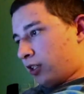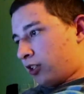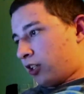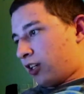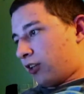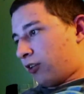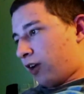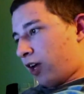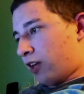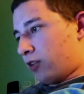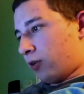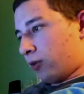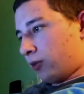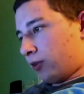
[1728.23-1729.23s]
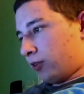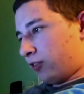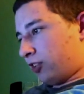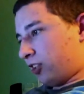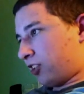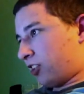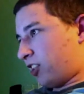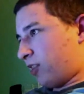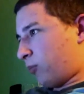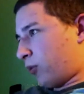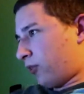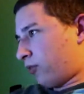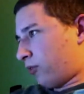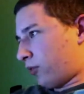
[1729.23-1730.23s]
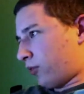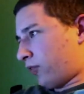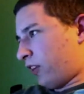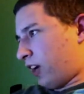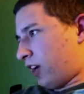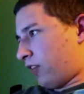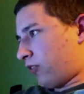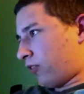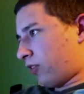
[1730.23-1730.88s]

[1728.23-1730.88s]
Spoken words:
The grand total is 16.45.